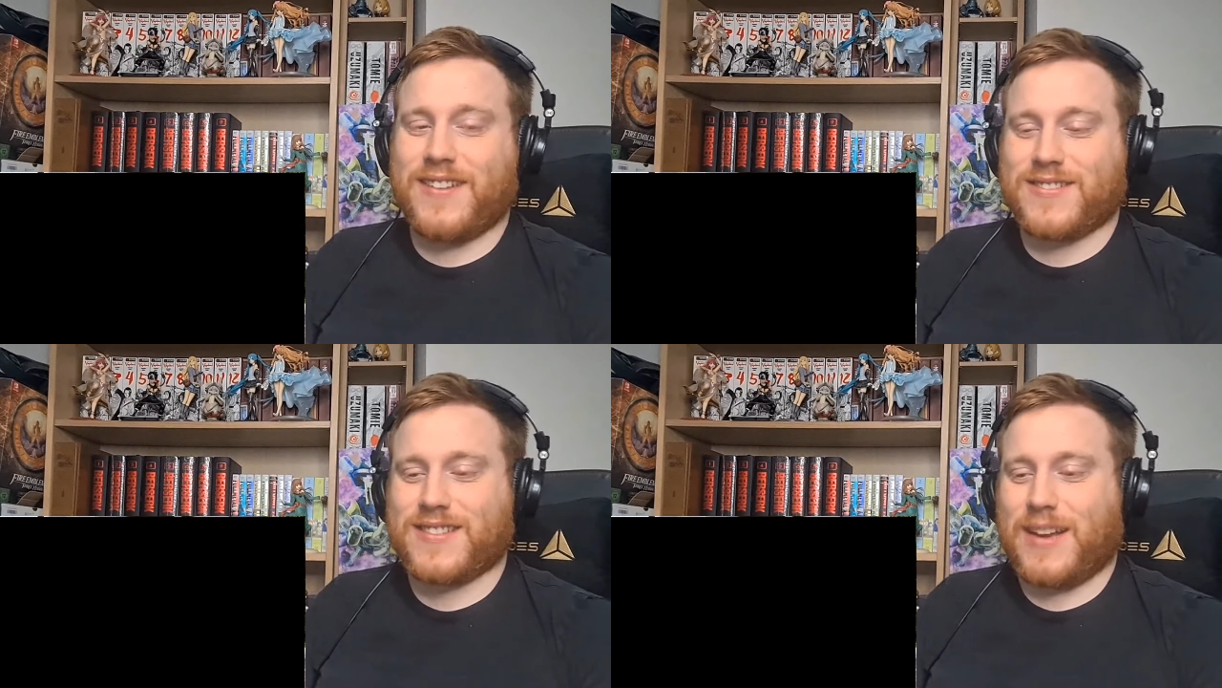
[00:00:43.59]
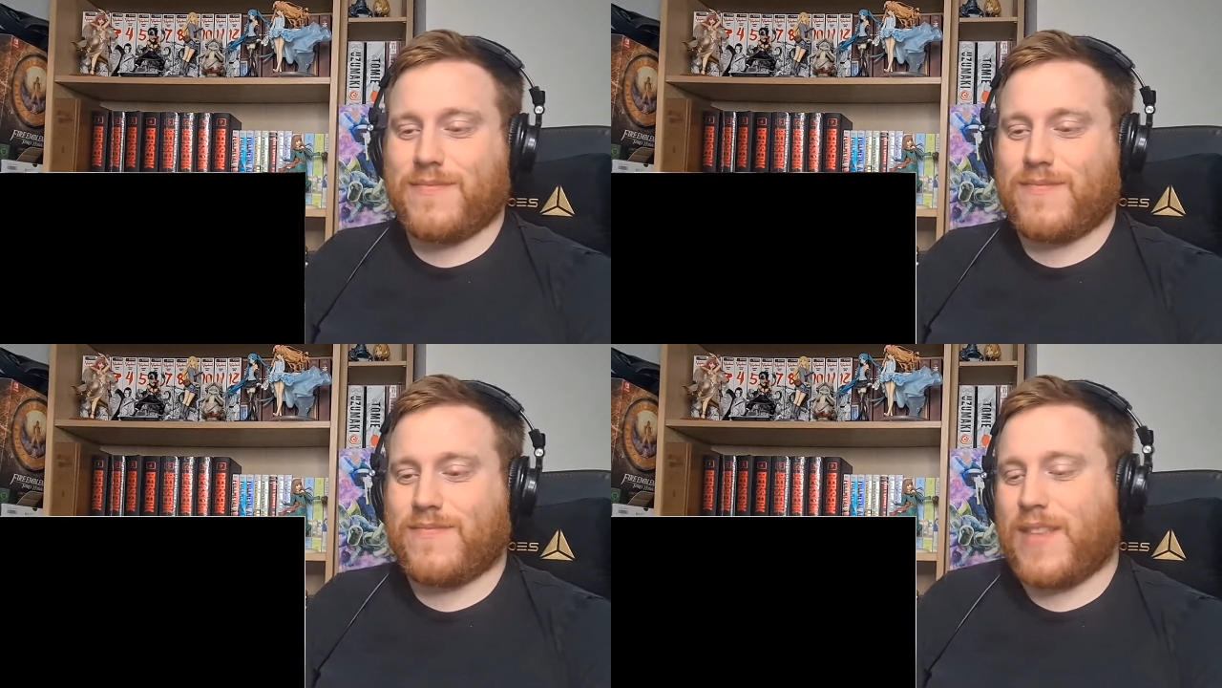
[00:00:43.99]
He was just
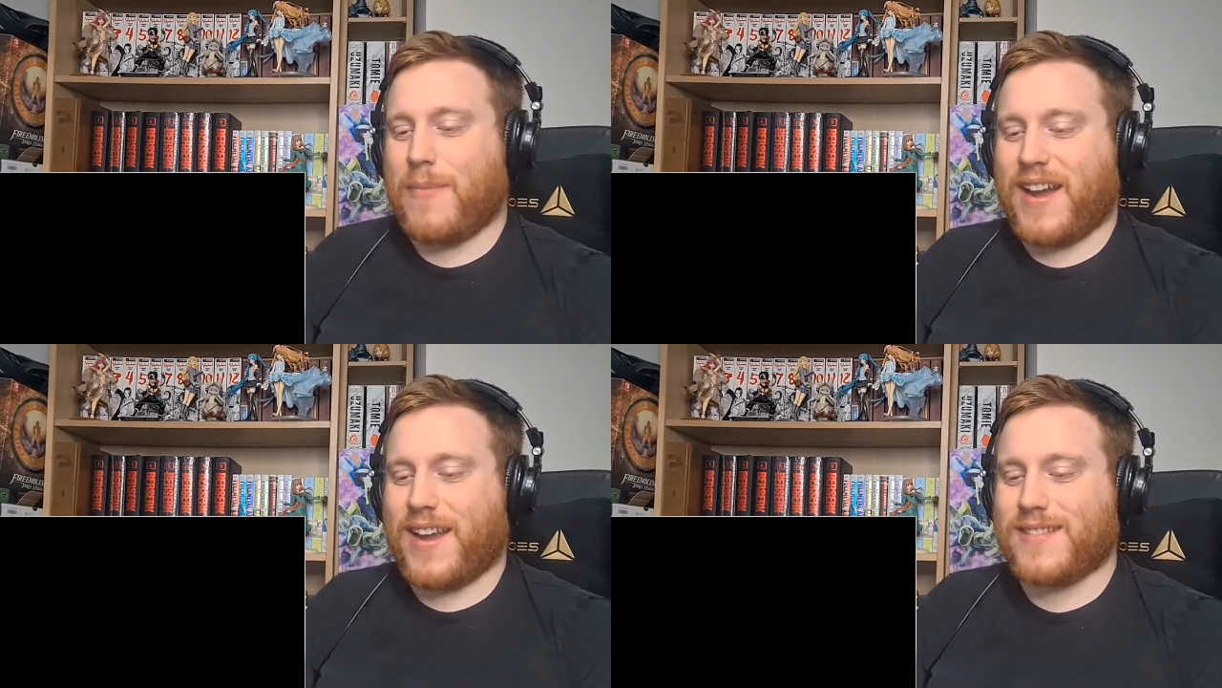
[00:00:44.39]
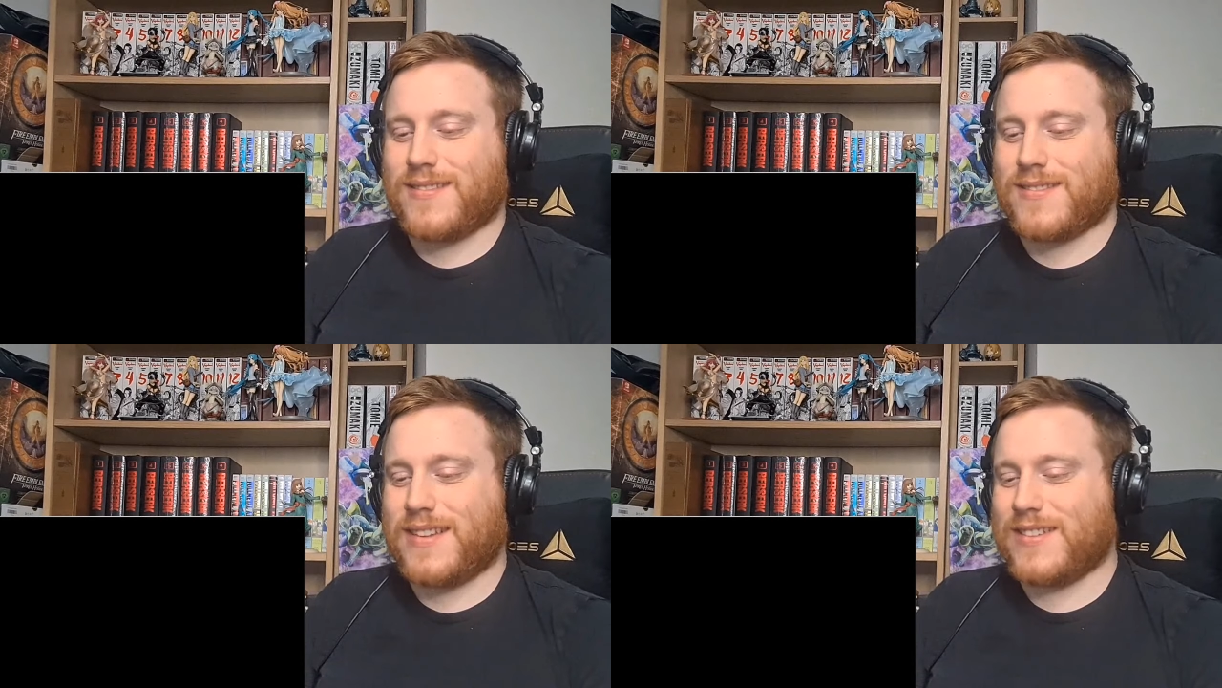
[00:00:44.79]
like, they're my
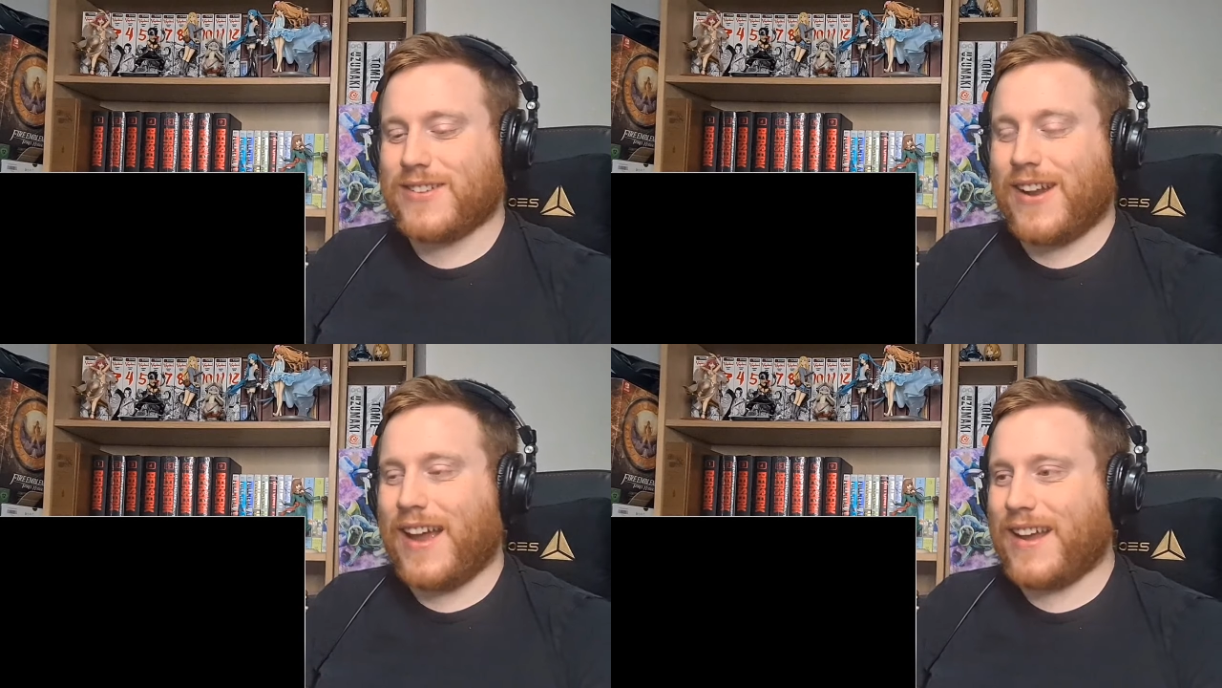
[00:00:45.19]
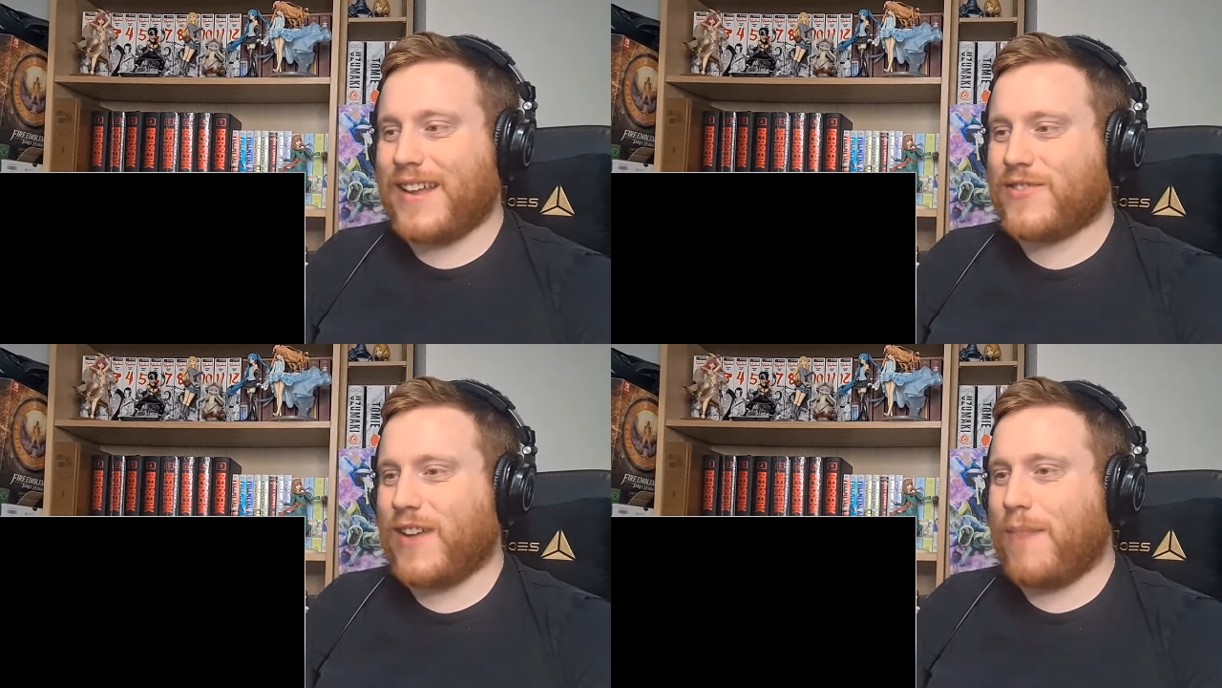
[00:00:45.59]
kids. It's just not like
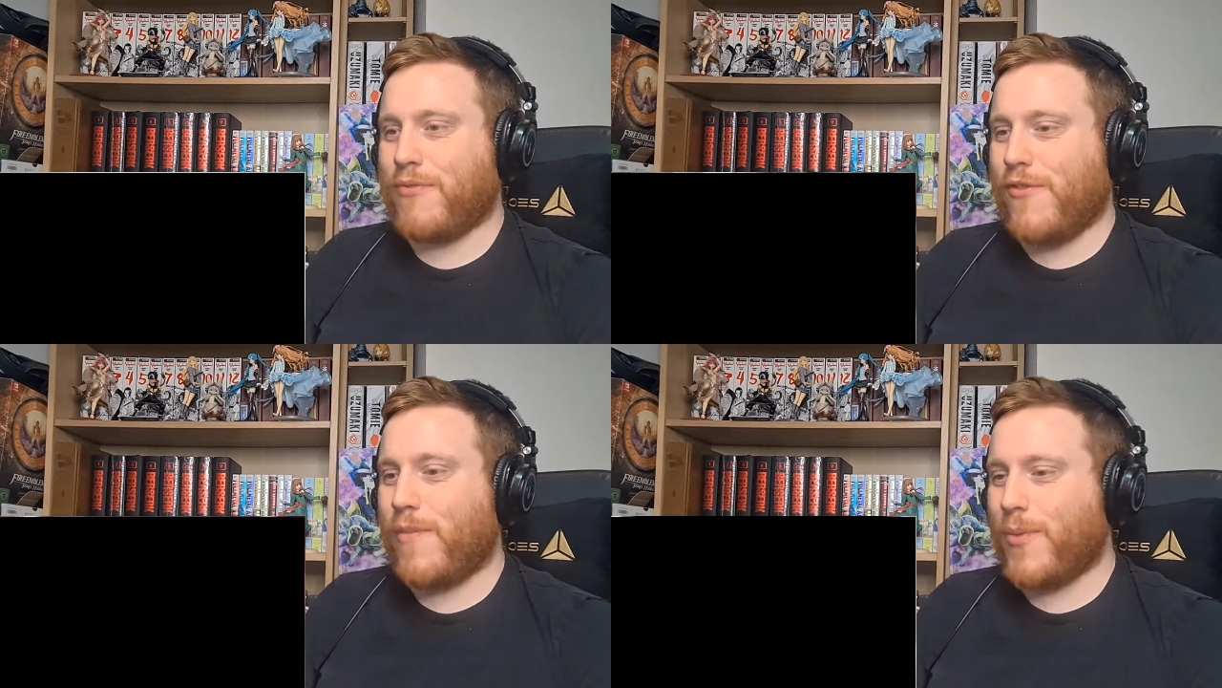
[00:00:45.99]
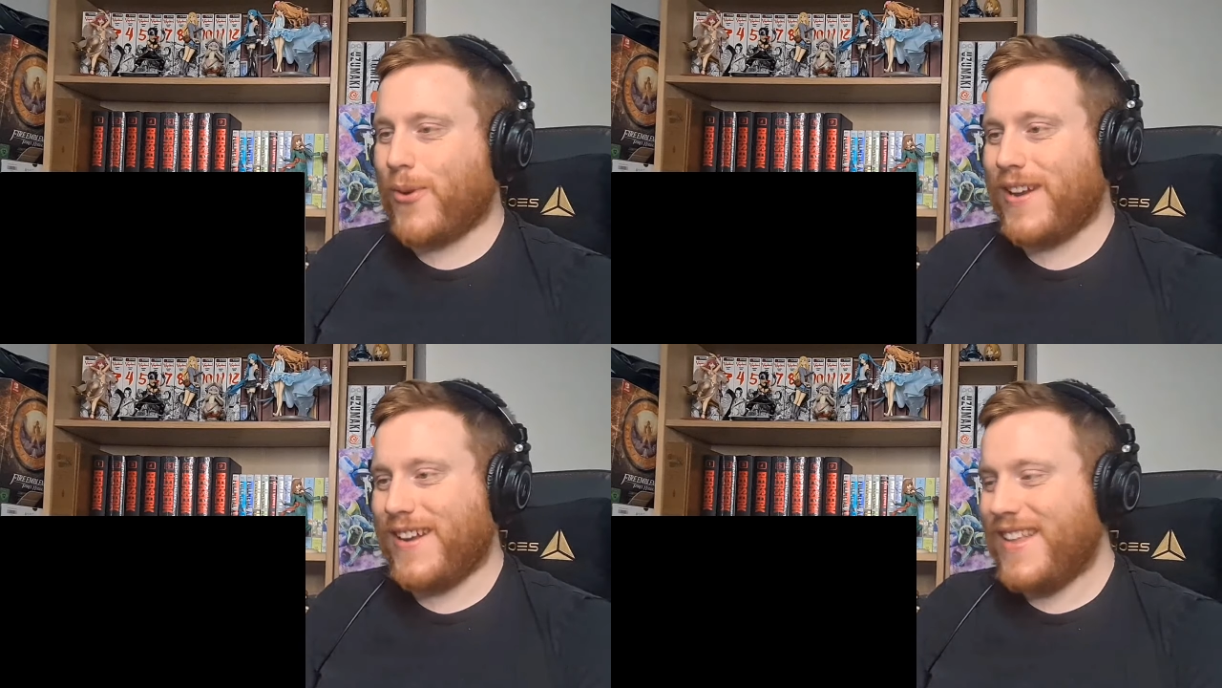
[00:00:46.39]
he had to try and prove a
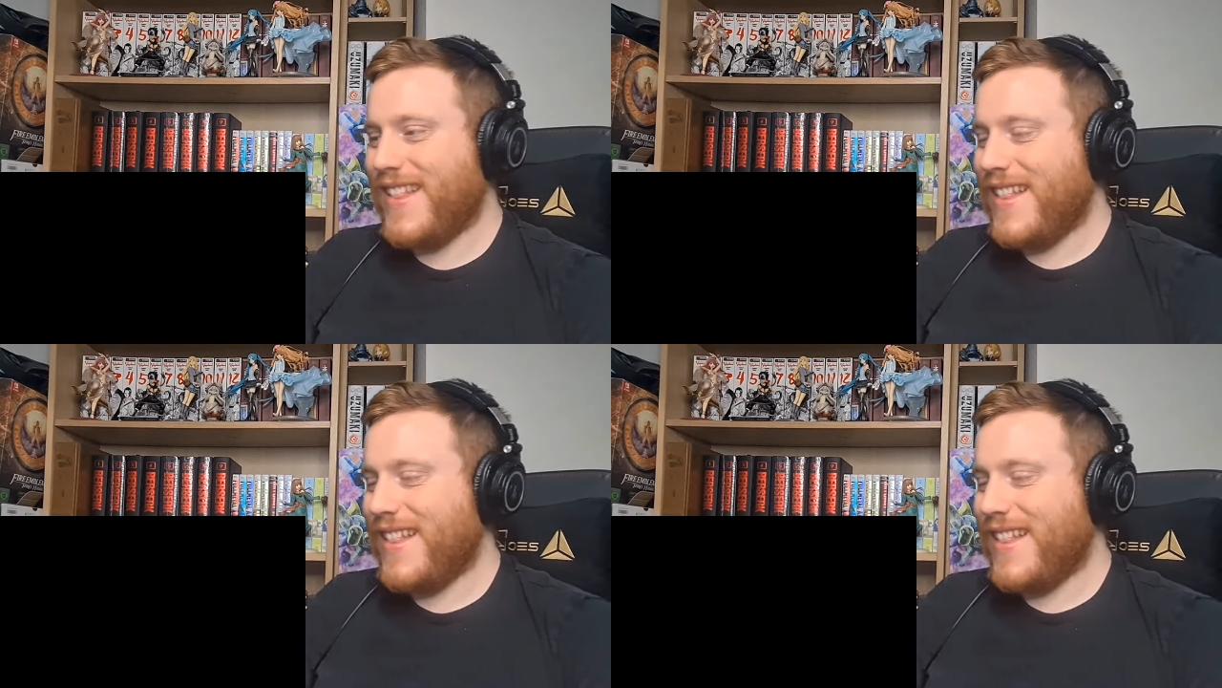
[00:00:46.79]
point.